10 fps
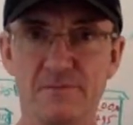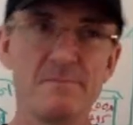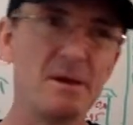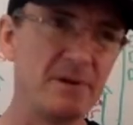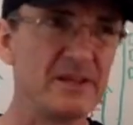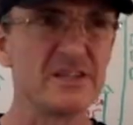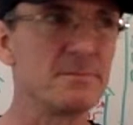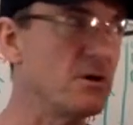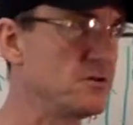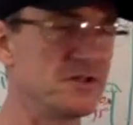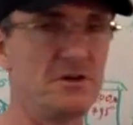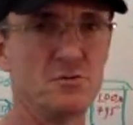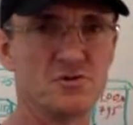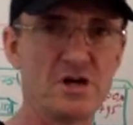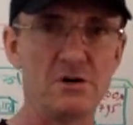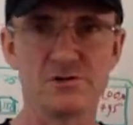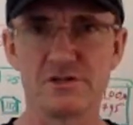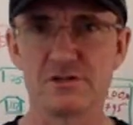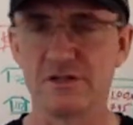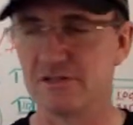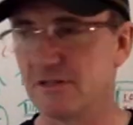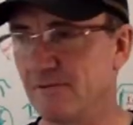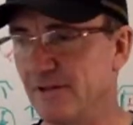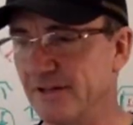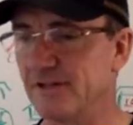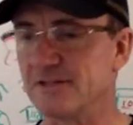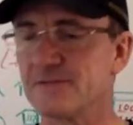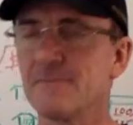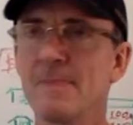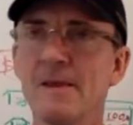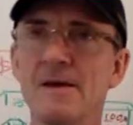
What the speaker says: Maybe that's because I use houses and stuff like this.